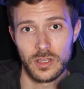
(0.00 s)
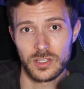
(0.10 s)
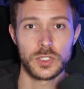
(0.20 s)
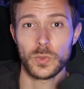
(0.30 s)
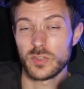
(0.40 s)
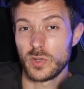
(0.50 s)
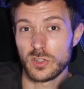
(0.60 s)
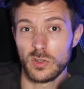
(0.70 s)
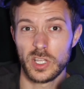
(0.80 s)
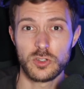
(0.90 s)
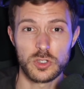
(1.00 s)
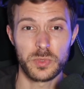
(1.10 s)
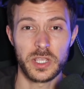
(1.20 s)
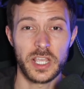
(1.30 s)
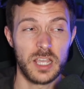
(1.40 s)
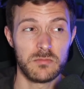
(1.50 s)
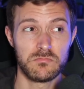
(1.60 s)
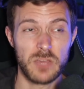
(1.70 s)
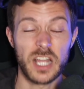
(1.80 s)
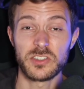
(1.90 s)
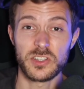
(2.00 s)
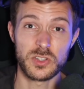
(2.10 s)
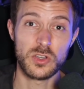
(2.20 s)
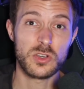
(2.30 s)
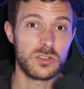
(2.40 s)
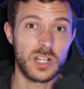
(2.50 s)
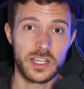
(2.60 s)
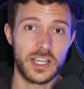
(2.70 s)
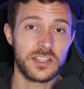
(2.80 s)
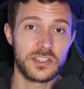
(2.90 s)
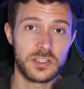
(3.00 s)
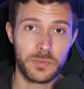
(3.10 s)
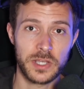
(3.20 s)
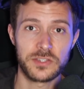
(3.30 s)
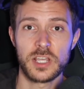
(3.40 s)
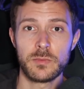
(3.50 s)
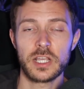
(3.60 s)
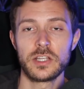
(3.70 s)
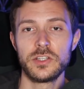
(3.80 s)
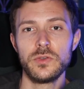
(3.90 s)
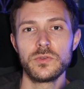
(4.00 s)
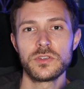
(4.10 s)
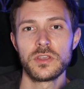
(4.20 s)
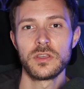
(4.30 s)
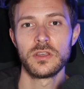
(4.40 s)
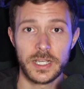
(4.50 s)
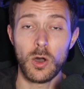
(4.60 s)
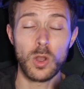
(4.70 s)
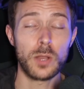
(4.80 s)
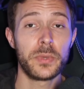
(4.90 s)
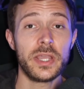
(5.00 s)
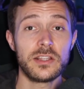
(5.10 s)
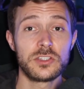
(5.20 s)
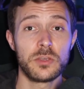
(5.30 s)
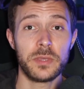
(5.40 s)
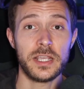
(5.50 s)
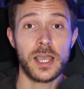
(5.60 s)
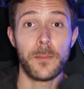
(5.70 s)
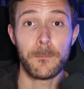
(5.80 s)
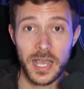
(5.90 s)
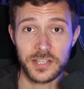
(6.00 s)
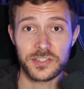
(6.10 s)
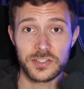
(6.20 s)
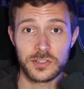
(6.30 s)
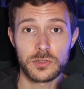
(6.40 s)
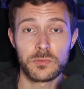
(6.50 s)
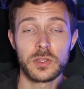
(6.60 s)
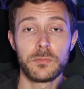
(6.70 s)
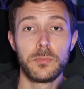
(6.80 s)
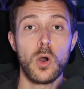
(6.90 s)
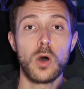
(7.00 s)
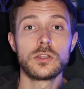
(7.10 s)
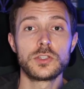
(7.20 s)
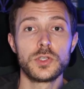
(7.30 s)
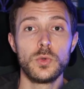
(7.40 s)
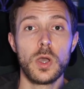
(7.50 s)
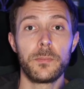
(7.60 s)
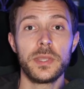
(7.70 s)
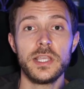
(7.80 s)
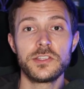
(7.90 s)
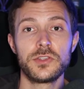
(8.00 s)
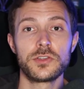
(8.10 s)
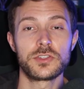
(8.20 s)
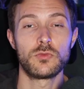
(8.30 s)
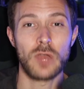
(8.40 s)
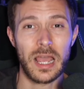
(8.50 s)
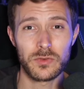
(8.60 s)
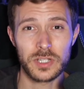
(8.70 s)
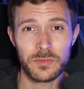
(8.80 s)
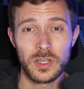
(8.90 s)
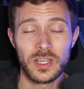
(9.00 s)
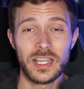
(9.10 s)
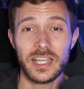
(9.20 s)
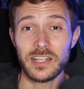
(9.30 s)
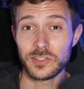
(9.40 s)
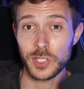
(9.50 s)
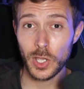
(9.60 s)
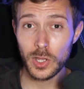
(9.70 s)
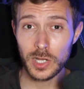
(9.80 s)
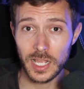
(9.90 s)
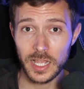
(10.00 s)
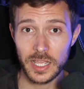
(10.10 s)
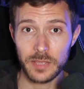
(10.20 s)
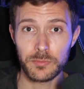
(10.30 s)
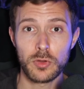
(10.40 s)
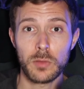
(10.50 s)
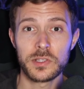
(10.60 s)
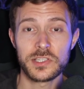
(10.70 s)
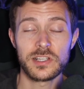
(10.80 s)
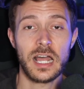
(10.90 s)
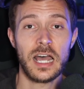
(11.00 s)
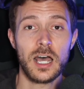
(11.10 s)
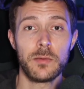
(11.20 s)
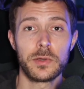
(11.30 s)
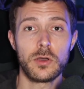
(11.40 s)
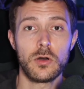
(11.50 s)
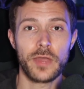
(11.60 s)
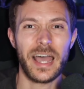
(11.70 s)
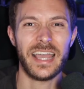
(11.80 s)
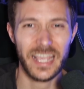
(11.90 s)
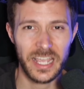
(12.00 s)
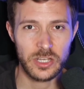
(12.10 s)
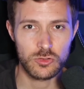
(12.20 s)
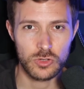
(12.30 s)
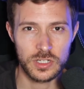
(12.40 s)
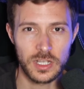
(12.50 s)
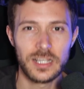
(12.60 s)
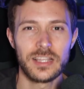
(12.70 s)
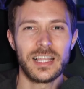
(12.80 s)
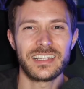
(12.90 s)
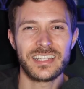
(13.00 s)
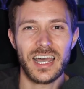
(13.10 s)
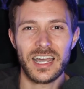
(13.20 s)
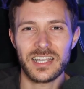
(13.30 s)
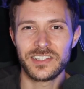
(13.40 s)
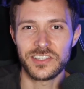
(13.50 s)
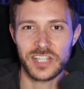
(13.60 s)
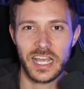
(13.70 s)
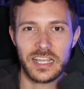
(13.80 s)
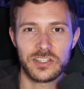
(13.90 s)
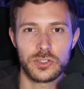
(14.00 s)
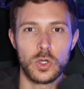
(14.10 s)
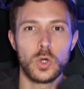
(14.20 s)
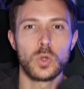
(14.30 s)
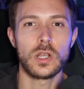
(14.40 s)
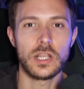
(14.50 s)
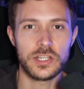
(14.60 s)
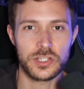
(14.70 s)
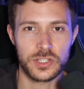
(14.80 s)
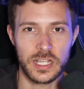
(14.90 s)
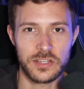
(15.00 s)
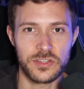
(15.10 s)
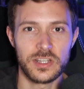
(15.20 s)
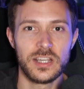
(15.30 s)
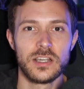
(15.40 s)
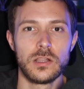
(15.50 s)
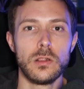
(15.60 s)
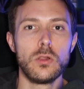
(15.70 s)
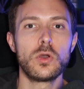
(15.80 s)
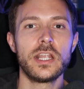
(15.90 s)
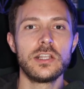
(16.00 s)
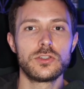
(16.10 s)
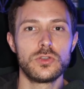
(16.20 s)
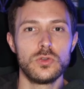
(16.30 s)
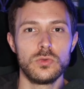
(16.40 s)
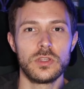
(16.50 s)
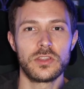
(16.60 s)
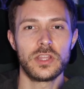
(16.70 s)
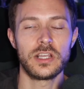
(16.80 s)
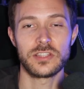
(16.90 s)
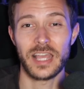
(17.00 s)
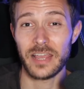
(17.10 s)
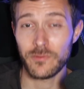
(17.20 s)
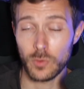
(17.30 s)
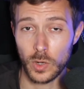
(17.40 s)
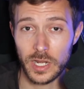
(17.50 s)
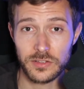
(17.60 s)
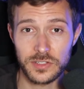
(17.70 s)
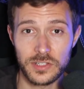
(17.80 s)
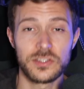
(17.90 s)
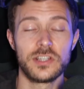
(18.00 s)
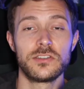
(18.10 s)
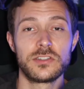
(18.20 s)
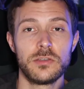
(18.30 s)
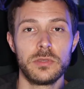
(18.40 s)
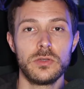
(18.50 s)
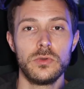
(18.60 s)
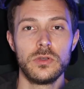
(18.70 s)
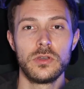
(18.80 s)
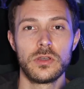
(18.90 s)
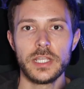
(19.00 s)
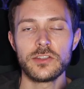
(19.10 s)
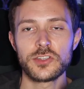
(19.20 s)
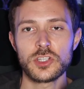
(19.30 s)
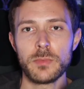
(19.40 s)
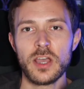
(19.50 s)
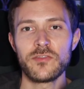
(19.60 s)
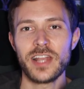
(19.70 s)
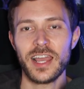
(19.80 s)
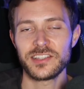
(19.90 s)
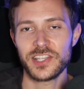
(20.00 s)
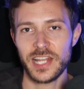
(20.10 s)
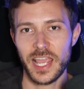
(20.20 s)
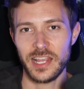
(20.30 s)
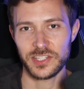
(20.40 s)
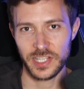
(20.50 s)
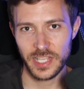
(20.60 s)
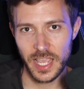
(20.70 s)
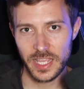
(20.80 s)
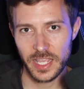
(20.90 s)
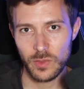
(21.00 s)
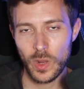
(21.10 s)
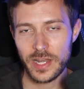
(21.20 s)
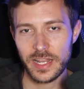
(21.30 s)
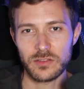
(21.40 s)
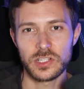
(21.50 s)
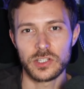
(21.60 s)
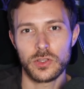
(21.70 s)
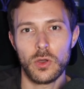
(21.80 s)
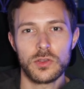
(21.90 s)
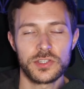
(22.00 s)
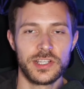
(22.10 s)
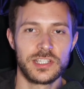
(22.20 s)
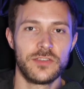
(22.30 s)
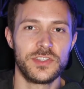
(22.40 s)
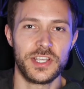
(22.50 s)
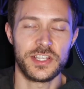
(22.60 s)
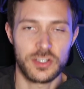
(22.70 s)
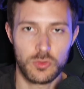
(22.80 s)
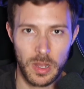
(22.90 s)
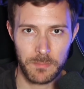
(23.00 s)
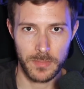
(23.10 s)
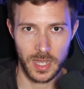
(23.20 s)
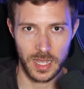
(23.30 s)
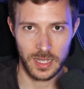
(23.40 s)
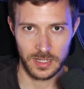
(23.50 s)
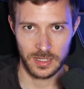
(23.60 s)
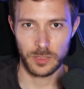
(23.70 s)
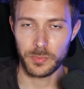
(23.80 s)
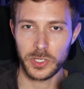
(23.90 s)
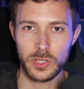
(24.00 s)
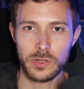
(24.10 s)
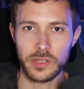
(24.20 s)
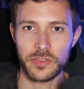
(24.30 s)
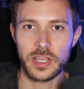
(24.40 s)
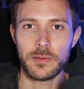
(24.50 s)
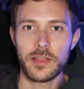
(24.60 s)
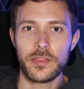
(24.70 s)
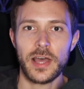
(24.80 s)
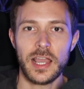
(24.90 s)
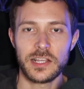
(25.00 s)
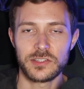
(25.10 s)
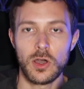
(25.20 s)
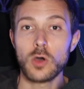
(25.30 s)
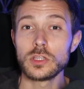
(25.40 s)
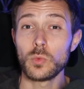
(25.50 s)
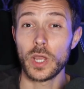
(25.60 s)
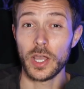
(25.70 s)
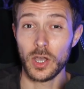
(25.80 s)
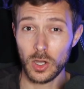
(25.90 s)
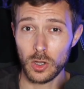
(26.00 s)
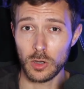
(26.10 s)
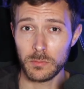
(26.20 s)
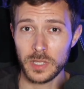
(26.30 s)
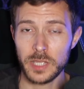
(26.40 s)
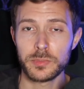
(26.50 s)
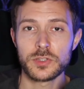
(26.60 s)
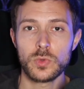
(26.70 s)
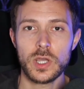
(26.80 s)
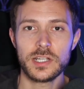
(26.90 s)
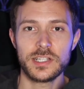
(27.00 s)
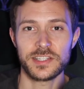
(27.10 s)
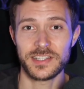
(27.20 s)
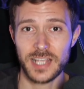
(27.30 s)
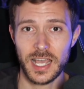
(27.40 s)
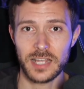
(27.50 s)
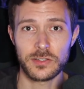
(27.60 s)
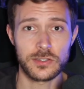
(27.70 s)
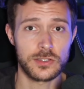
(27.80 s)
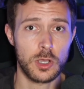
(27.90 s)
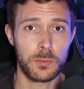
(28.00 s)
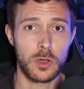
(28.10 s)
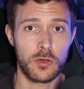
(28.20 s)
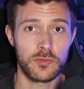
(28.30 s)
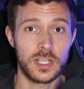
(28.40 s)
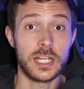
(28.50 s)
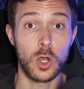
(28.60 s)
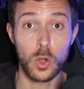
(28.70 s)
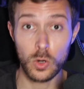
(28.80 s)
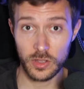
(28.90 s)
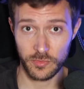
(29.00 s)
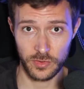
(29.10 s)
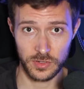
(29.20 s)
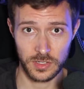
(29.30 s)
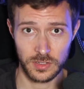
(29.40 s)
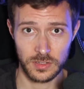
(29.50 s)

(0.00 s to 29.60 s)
So as a result, he just became antisocial, I guess, is the best term I can use. It all appeared to be a mask, something put on to appease those around him. Internally, he probably still harboured all that hatred, that dark desire to unleash things and look into the things that everyone else considers taboo. In the summer of 1988, he went down to Dorset to visit his grandma. The peculiar thing about that is that on the way home, he persuaded his dad to stop off in Hungerford.